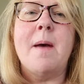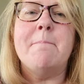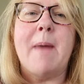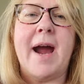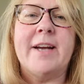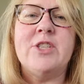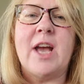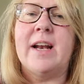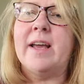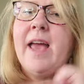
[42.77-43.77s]
March
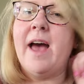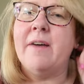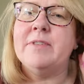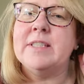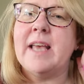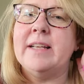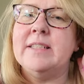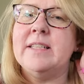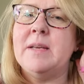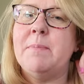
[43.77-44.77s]
and I have to say the
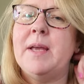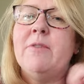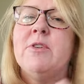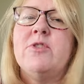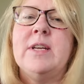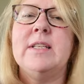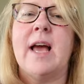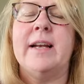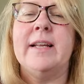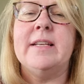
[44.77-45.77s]
DP retreat
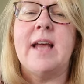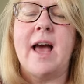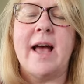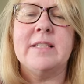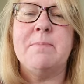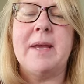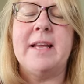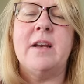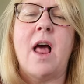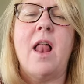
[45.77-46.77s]
and it has
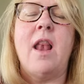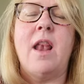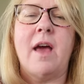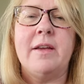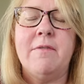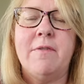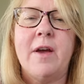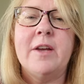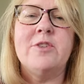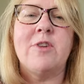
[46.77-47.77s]
been life
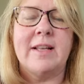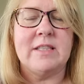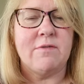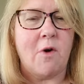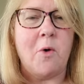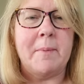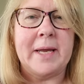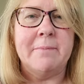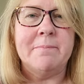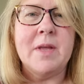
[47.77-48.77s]

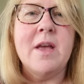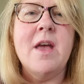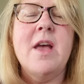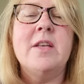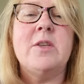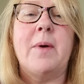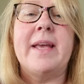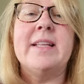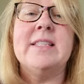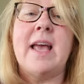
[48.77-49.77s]
transforming. So I
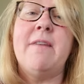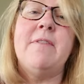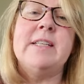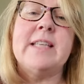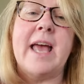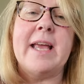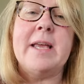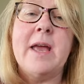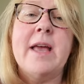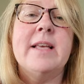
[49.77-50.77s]
can safely
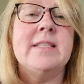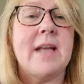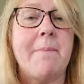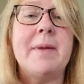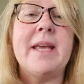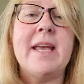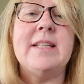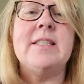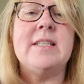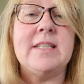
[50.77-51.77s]
say stepping
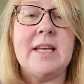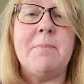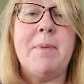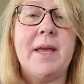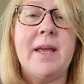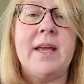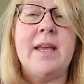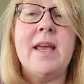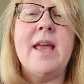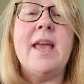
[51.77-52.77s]
into
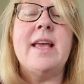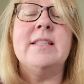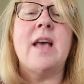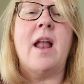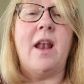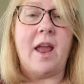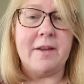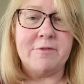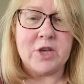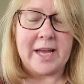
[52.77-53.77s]
DP is
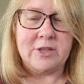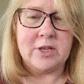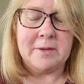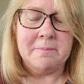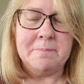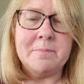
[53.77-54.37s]
life changing.